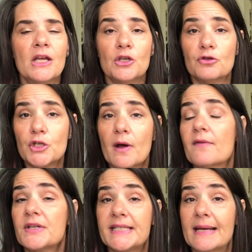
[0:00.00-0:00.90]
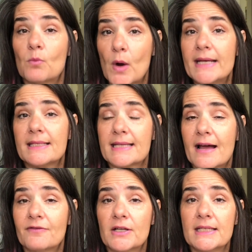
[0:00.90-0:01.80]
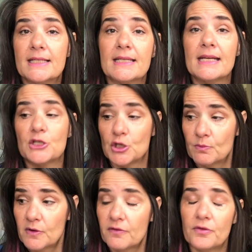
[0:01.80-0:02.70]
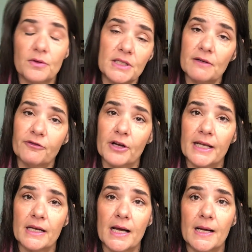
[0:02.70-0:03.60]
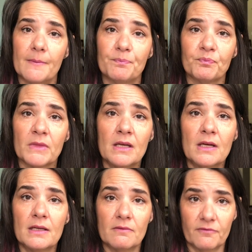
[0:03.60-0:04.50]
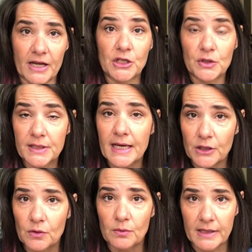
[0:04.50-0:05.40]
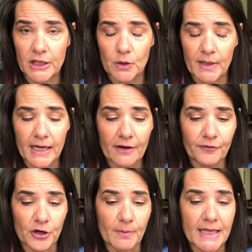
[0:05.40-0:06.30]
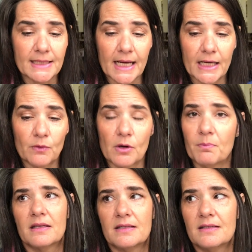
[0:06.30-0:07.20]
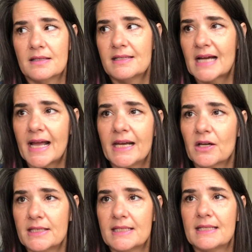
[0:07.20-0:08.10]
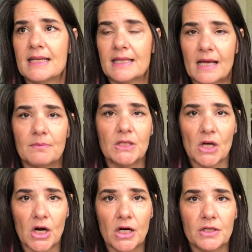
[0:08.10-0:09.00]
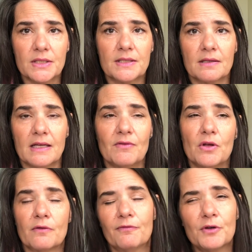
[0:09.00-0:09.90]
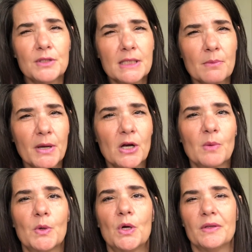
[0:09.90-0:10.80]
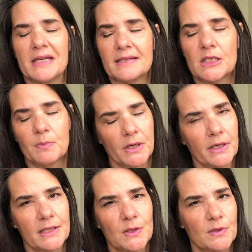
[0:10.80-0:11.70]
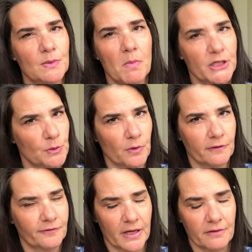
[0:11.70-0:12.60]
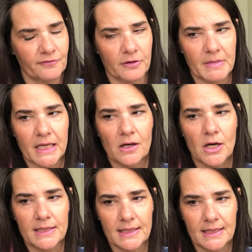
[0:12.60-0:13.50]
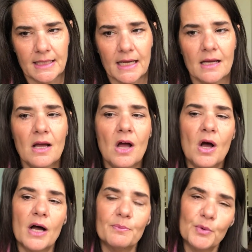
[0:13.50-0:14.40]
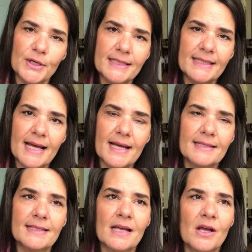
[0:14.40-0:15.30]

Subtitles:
You do have the same wait staff on Disney as you move through the different venues that you eat at for your main dining room. The dining on Disney and the MDRs, even though the food's comparable, the experience was much more fun for me on Disney. On Princess,